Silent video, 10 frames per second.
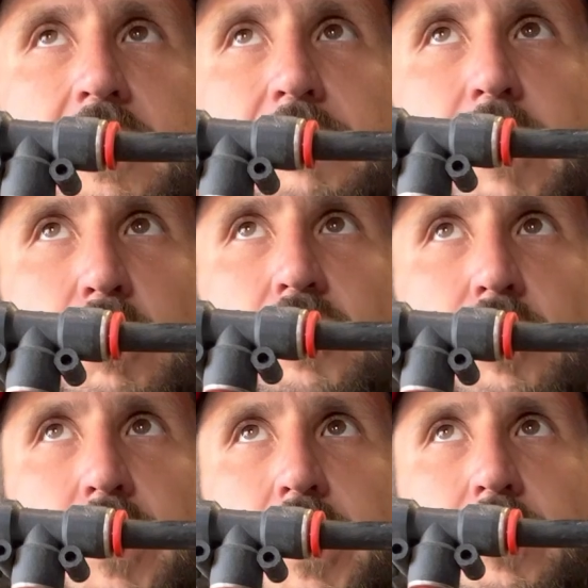if I was
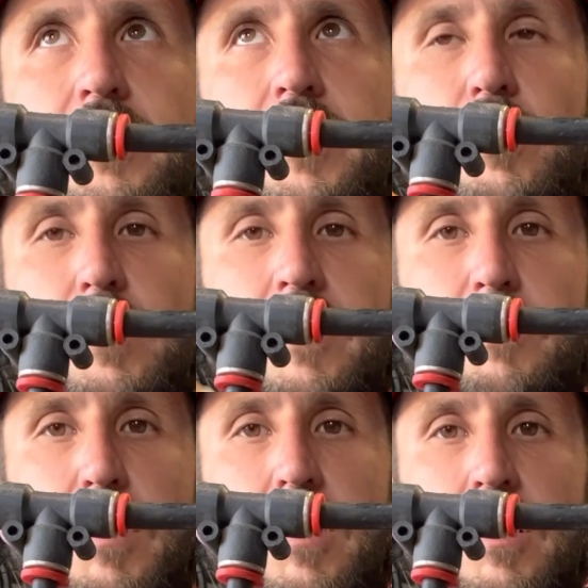only using the rinse
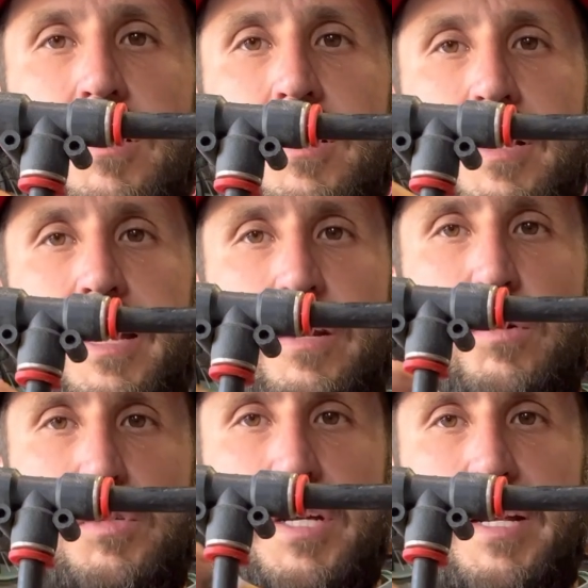bar and
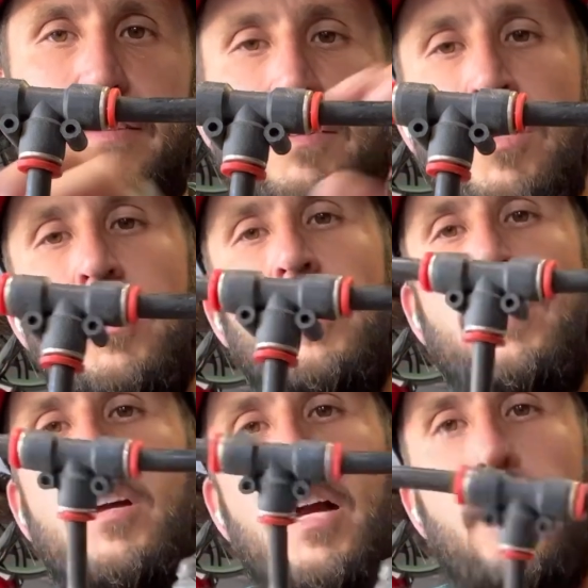no jets,
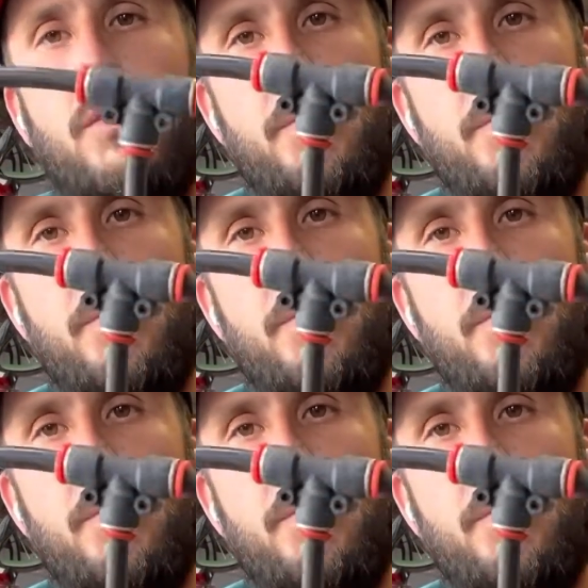I would